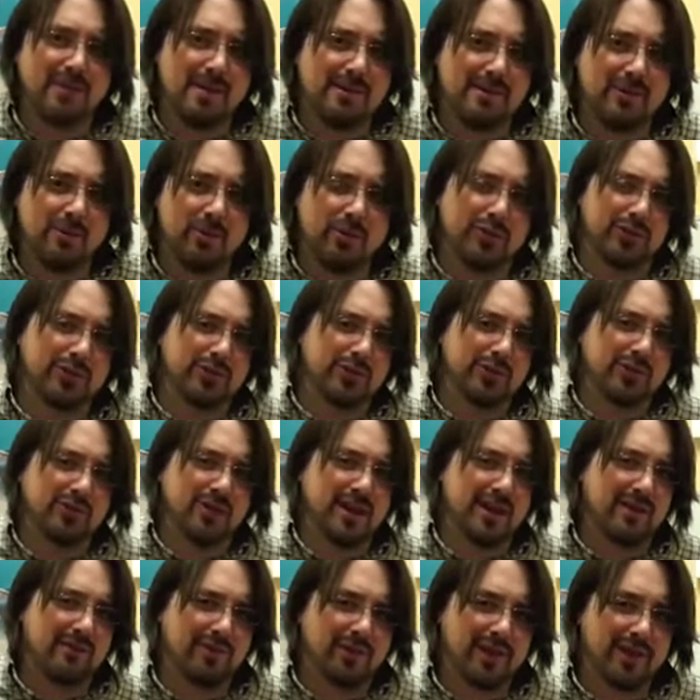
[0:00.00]
maybe we'll do the
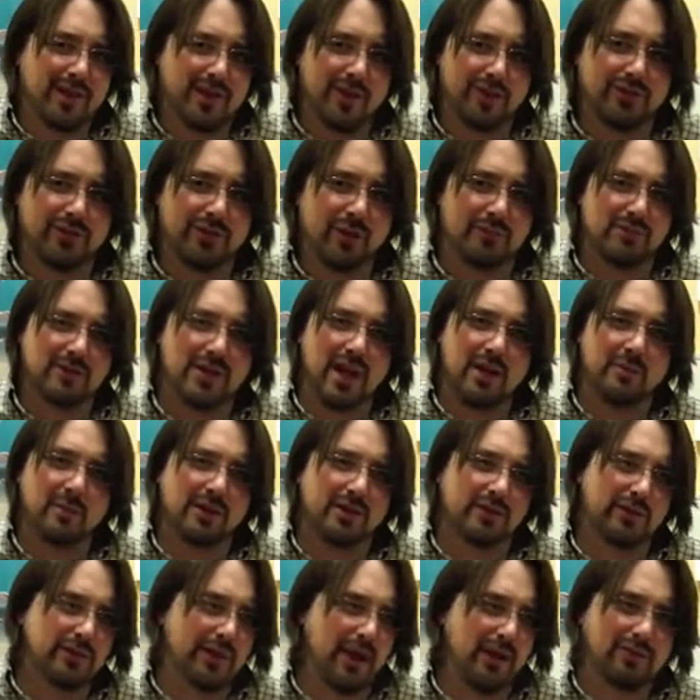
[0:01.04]
second video sometime
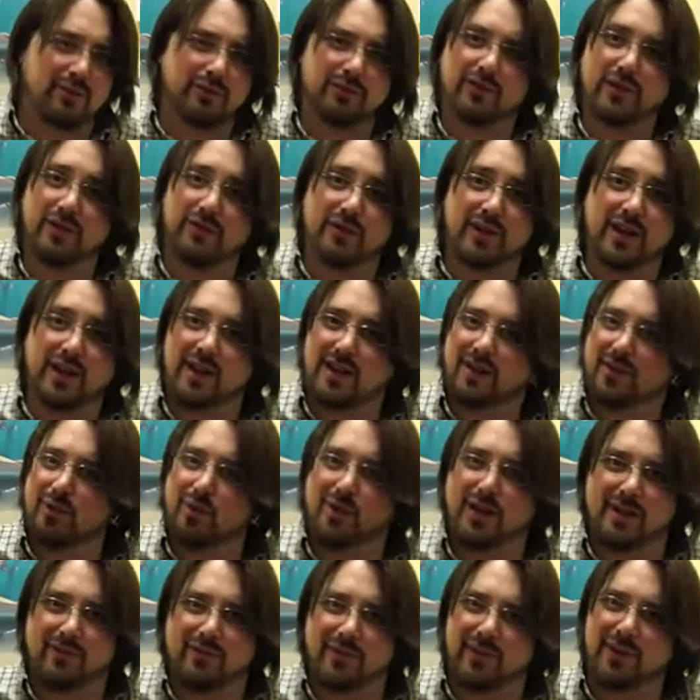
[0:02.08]
in 2015 or
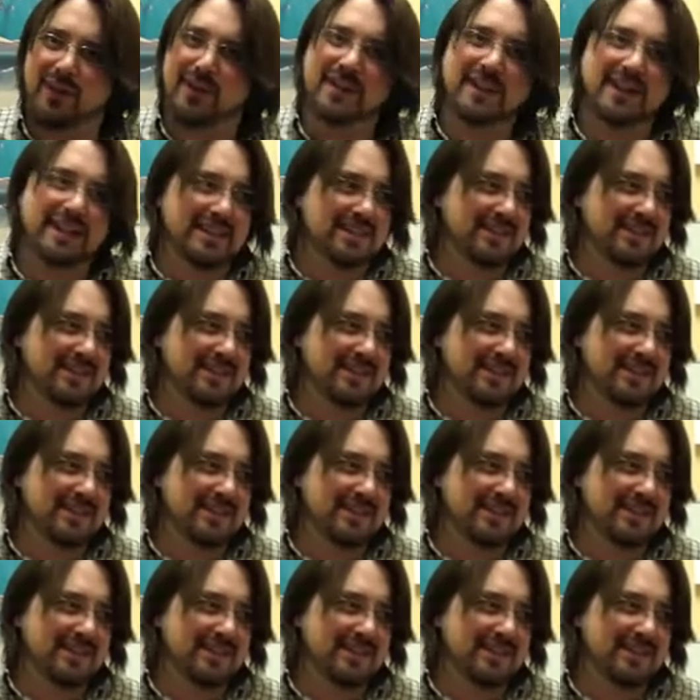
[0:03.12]
whatever.